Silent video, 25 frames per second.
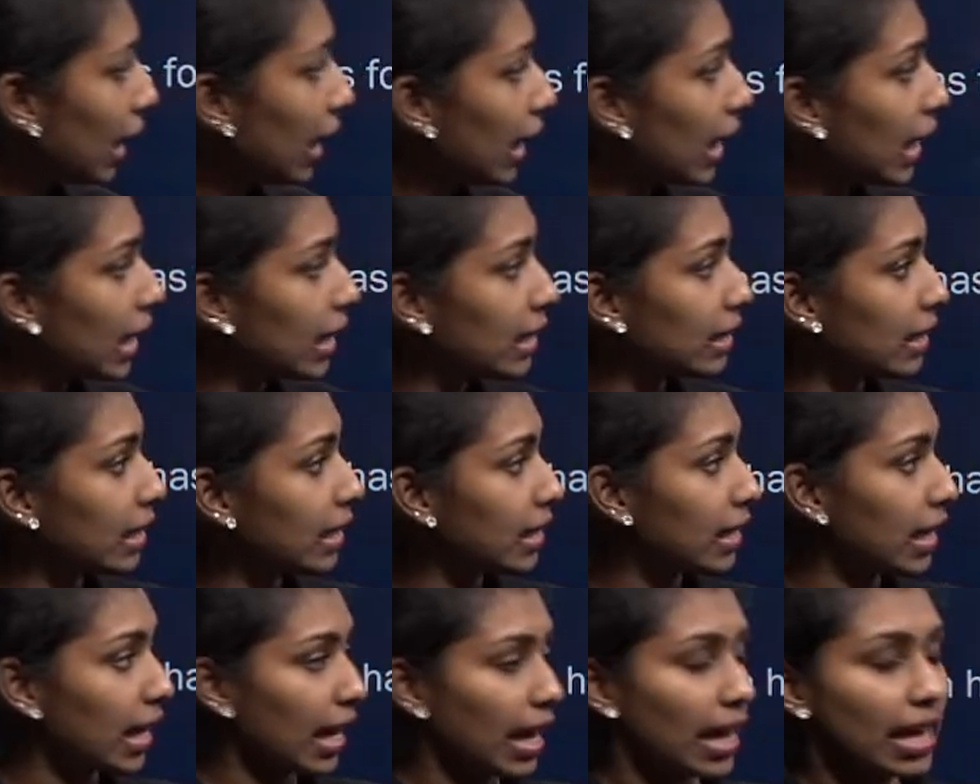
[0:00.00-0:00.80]
in the
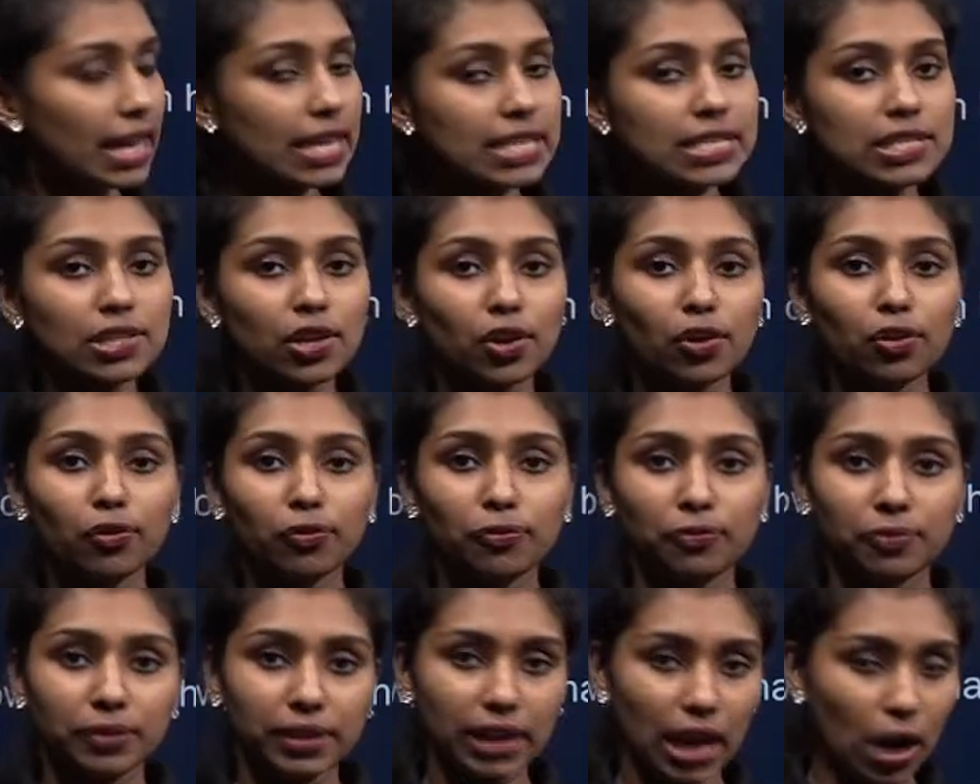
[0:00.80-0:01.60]
case of
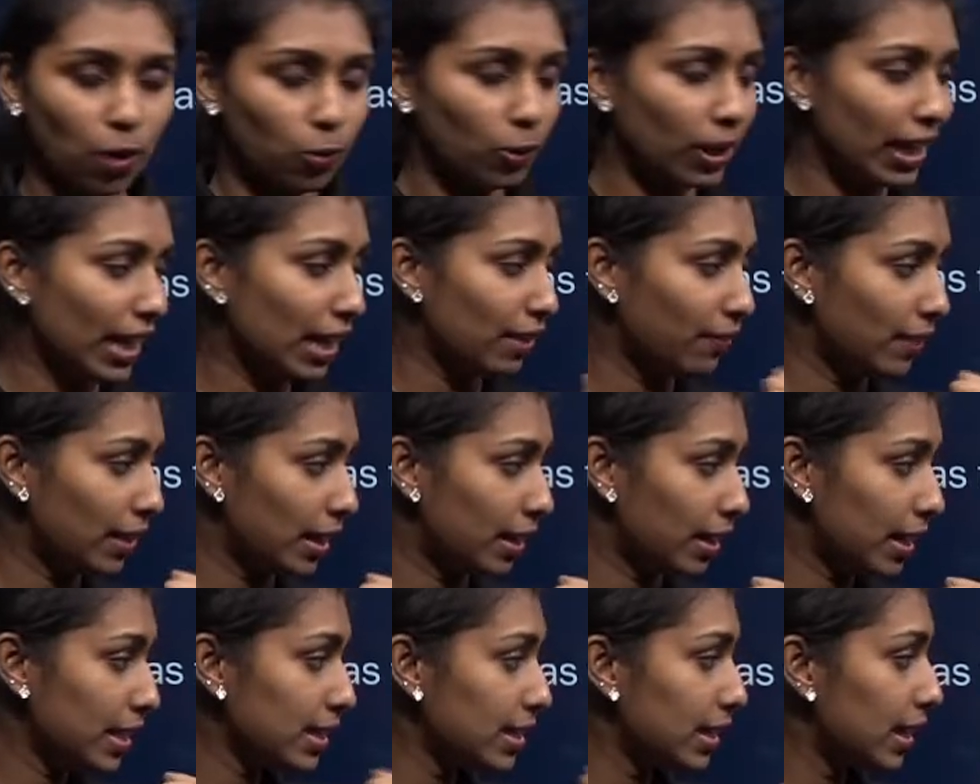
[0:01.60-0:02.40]
ground level, right?